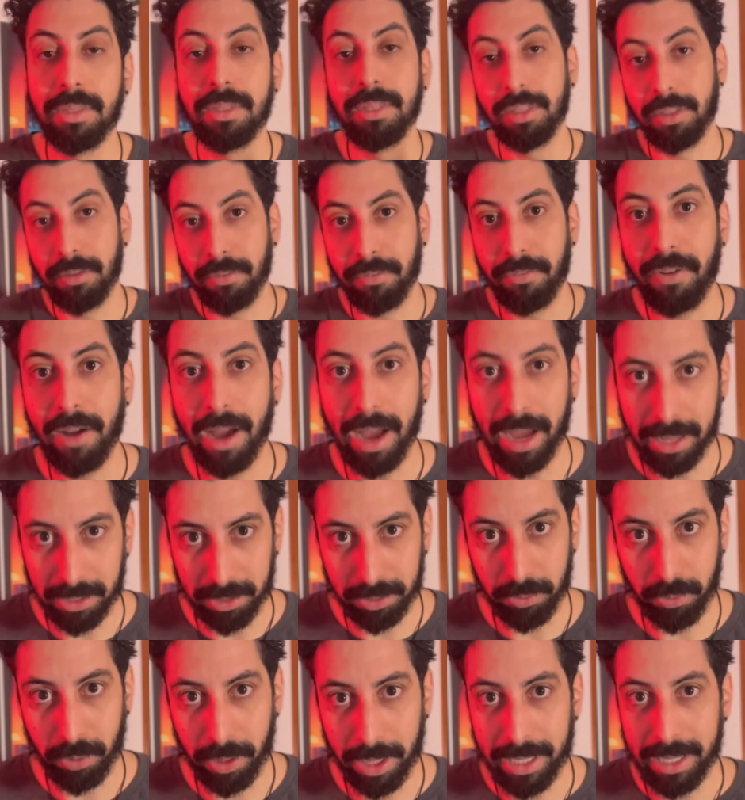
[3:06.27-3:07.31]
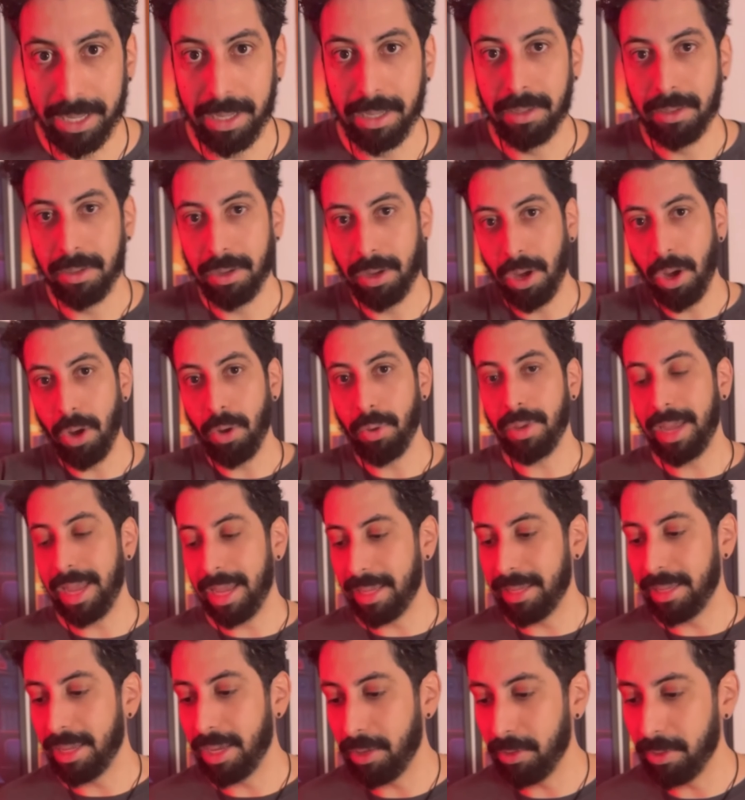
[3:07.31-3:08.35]
The file is ready.
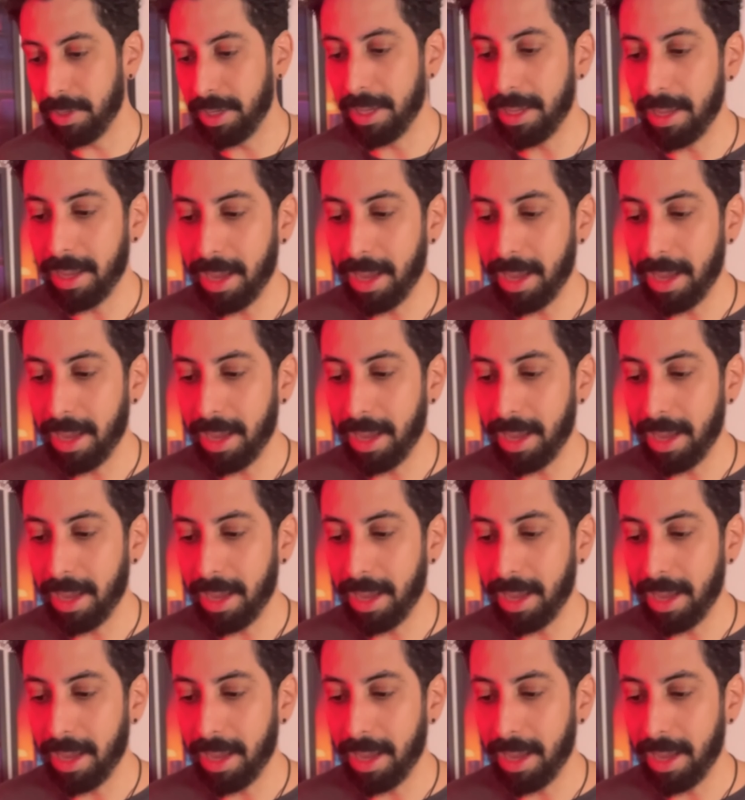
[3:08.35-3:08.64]
Okay, Neri,